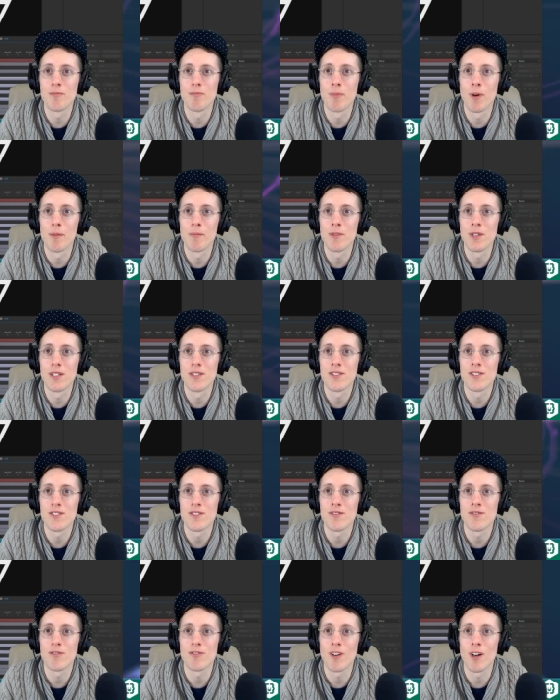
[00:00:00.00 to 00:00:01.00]
bump these
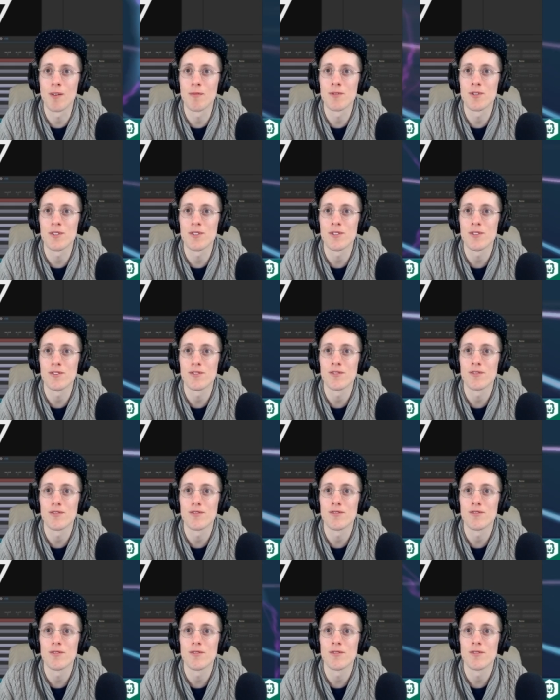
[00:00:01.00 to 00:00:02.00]
frames
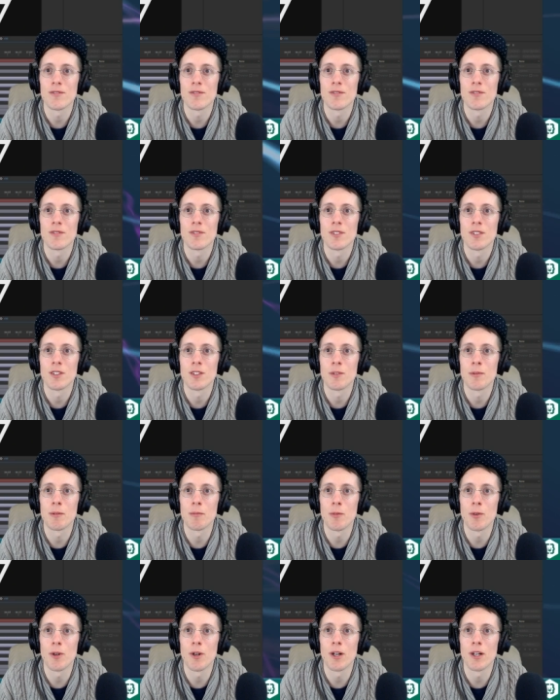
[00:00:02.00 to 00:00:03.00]
a little bit
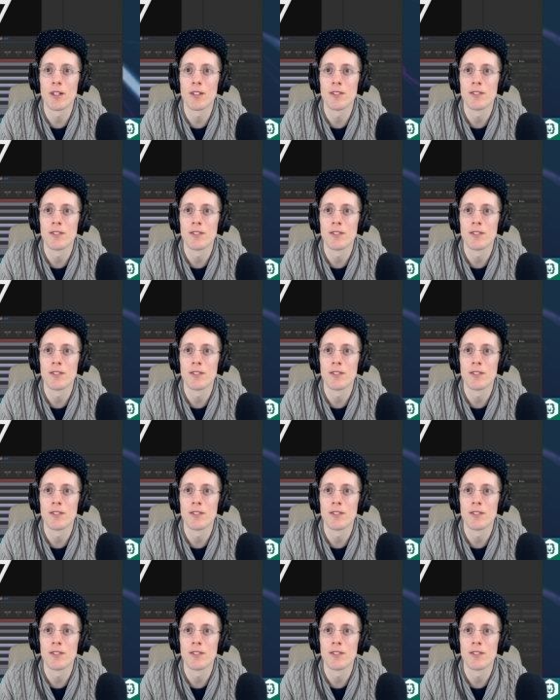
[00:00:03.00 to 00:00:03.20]
more.